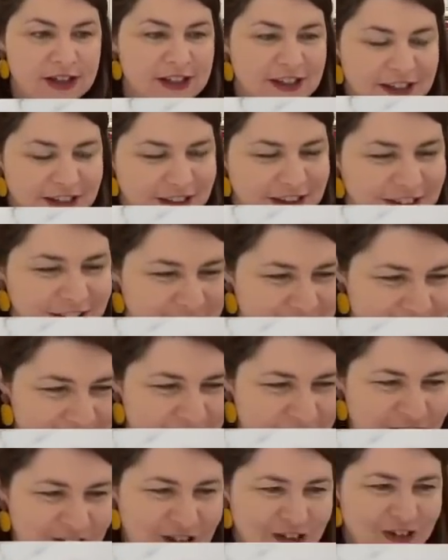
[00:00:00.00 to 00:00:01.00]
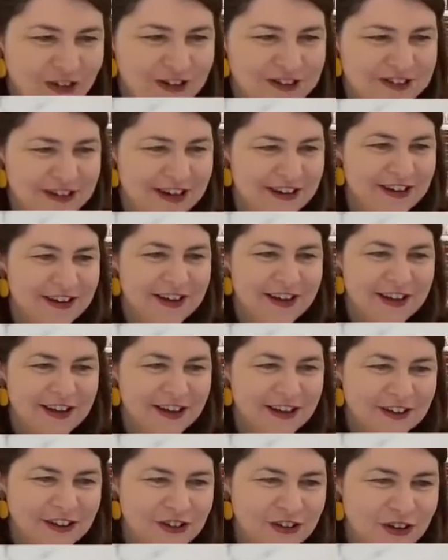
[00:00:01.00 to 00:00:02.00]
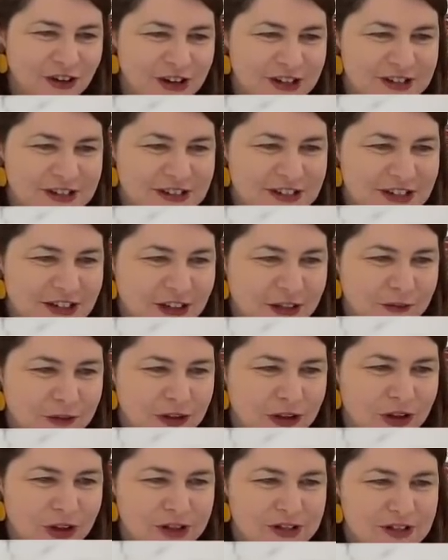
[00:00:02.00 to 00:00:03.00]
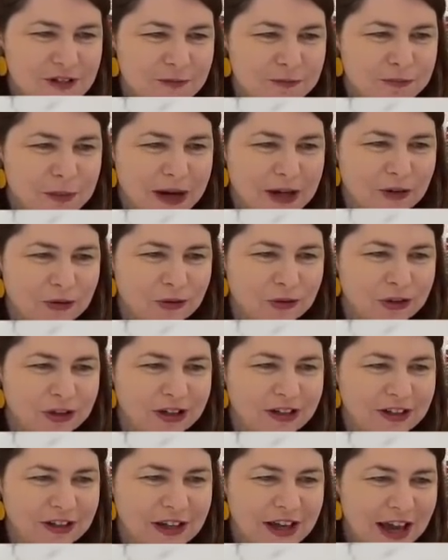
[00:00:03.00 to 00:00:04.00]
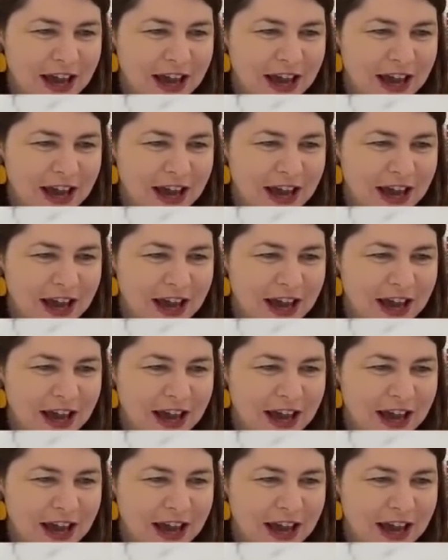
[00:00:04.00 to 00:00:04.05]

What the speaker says: I know you guys are dealing with lots of back order.